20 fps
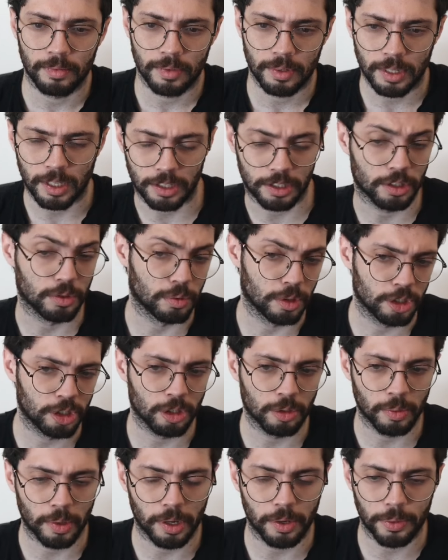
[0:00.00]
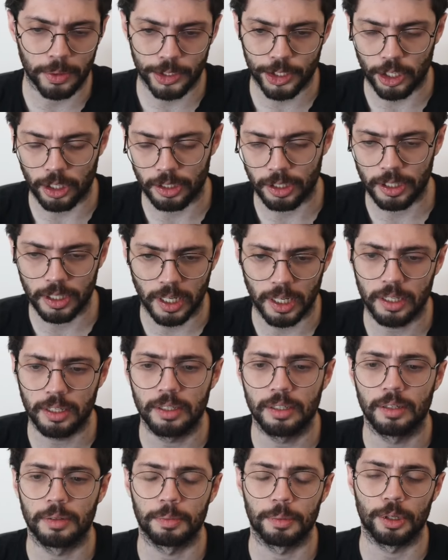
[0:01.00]
There's a reason why I was calling tag.
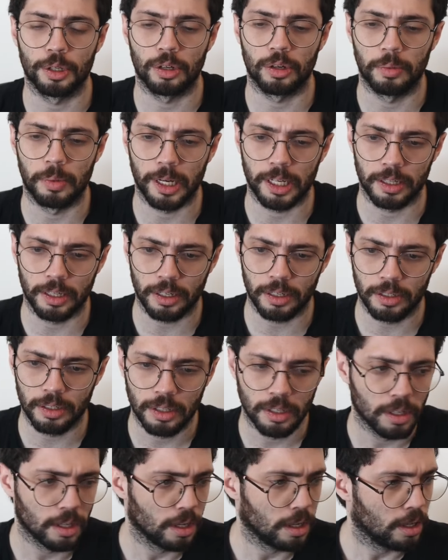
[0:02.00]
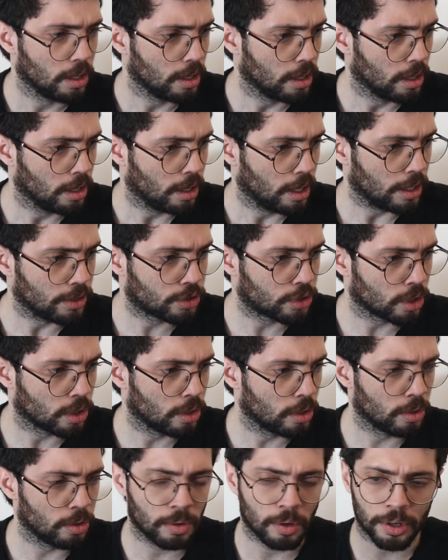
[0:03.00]
I'm going to go back later. And
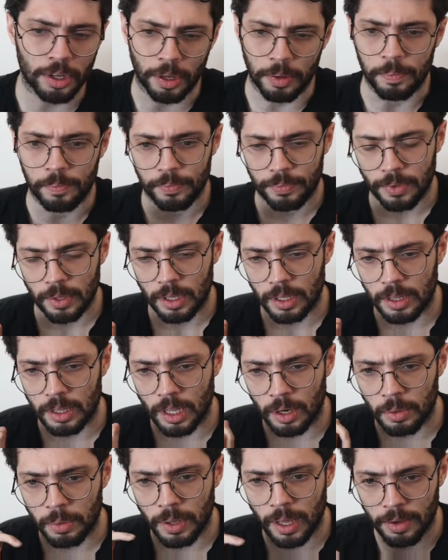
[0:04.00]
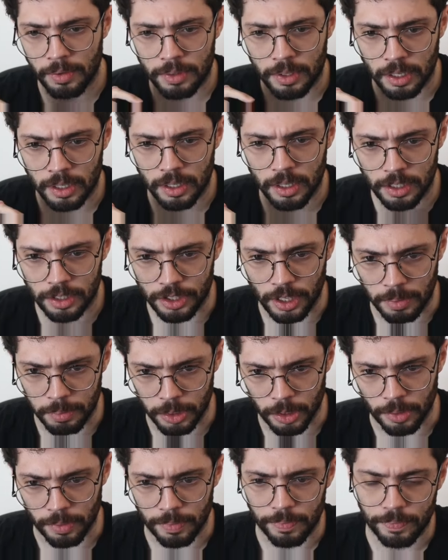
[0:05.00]
so, okay, now we have the is
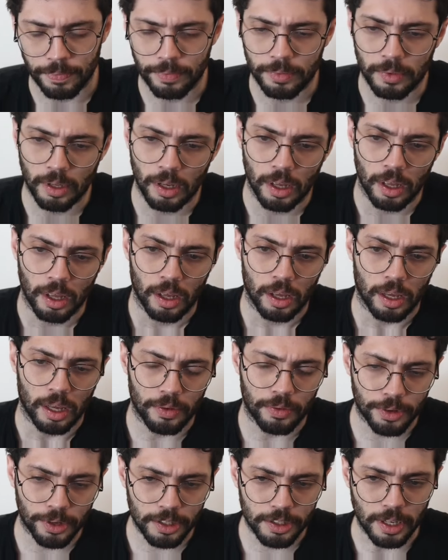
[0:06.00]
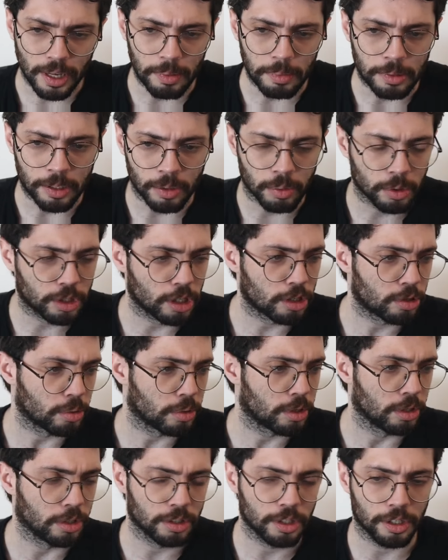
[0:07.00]
empty. If it is empty, we just
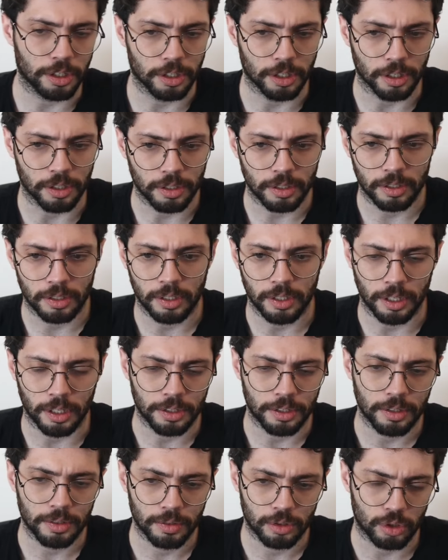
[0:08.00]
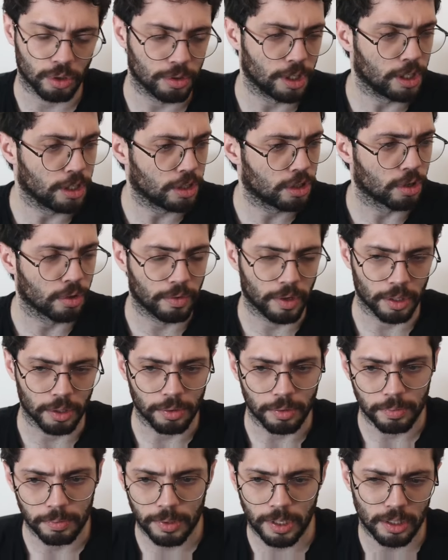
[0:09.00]
return the unit in it, so the initial value,
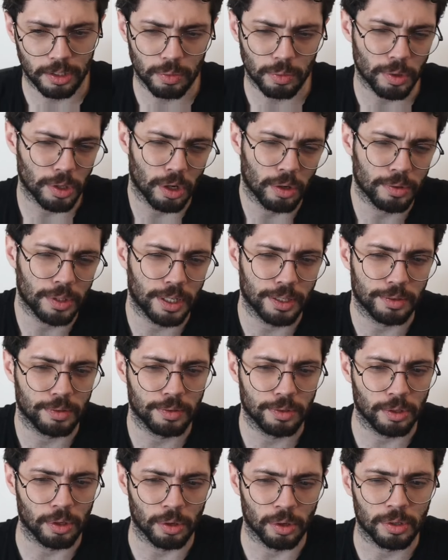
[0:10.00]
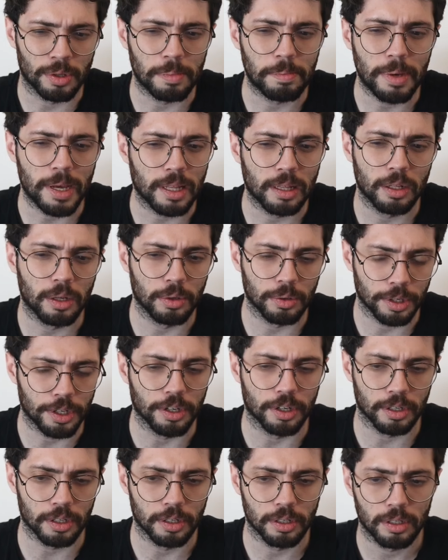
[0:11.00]
because we know that the payload
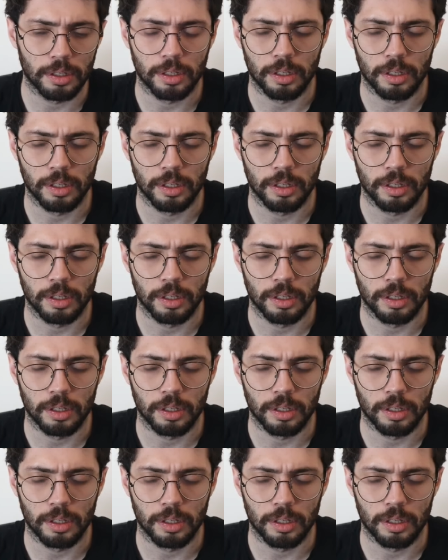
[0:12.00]
here